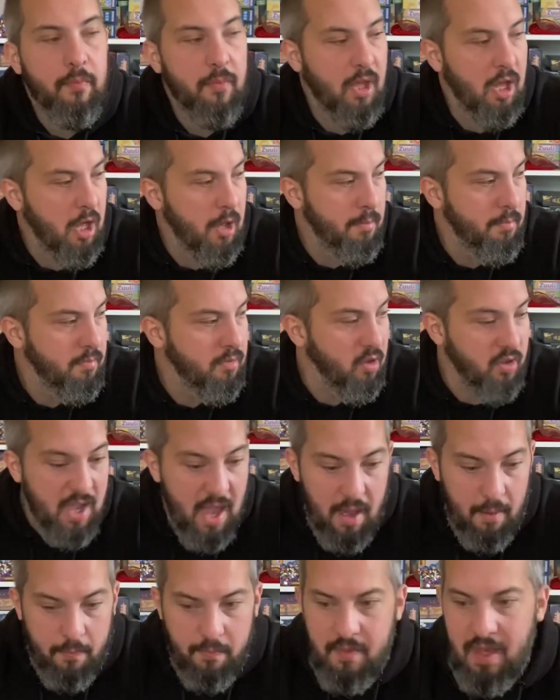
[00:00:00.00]
So
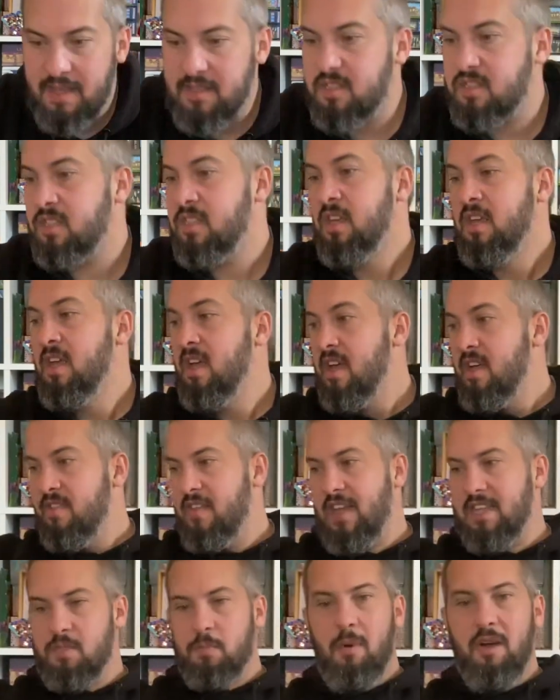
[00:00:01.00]
yeah,
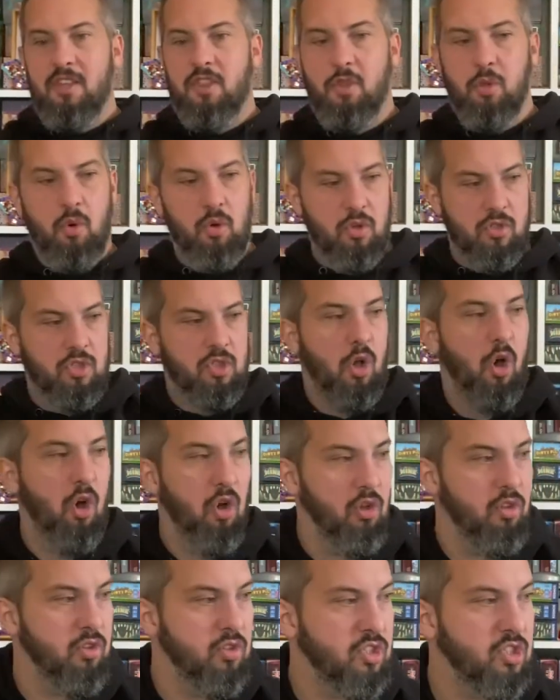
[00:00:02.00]
that's my thoughts
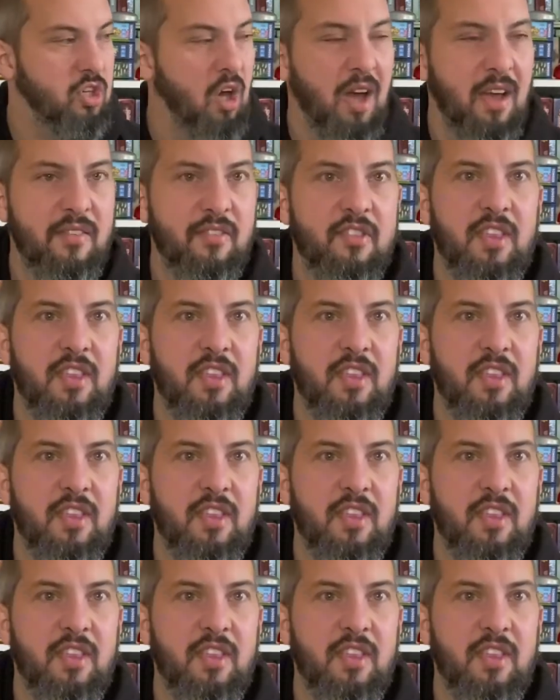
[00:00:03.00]
on Scythe.